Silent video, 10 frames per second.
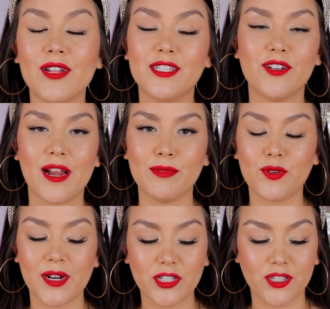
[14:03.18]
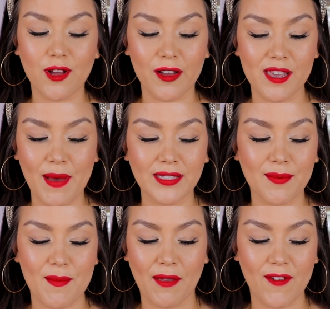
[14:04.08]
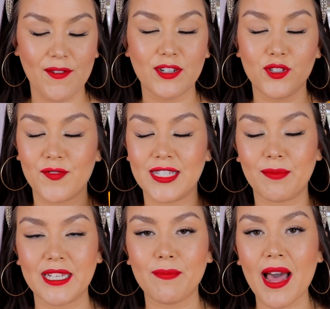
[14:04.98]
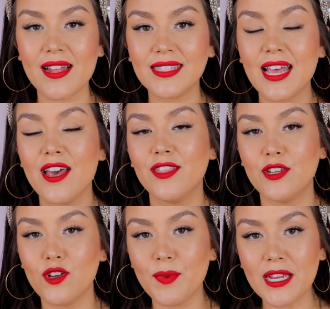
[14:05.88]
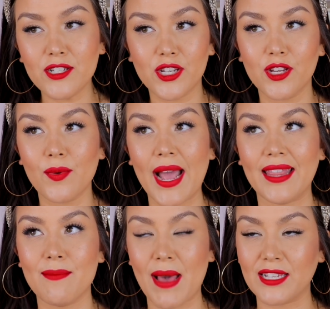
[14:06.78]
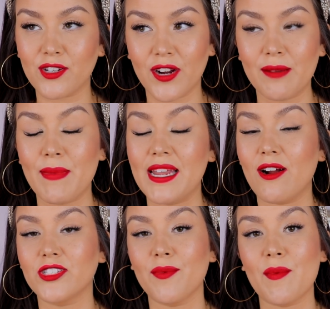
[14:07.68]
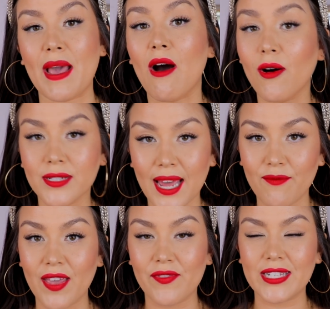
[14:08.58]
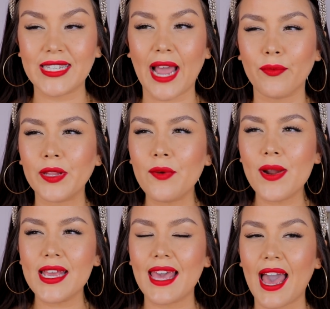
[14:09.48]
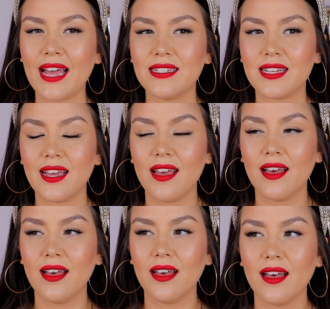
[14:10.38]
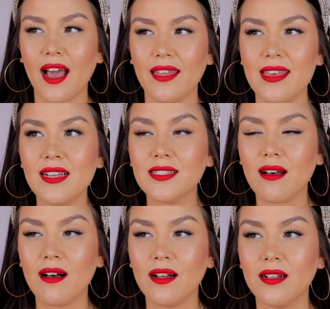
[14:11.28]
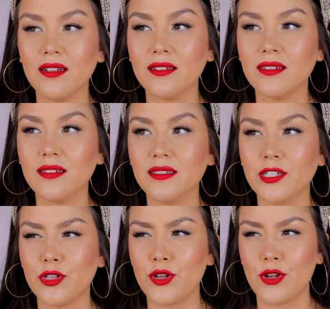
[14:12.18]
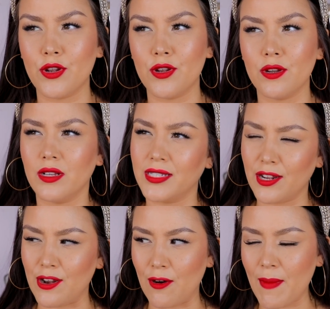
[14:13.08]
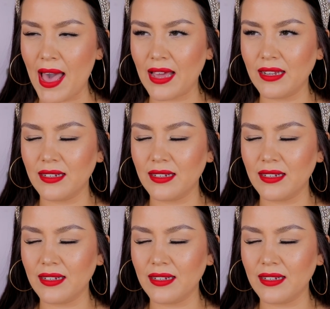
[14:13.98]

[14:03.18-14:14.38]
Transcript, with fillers: Instagram stories just talking about some of my favorite Juvia's Place palettes. The Nubian 2 and the Masquerade Mini are some of my all-time favorites. I really want to get, I think it's called, is it Nomad?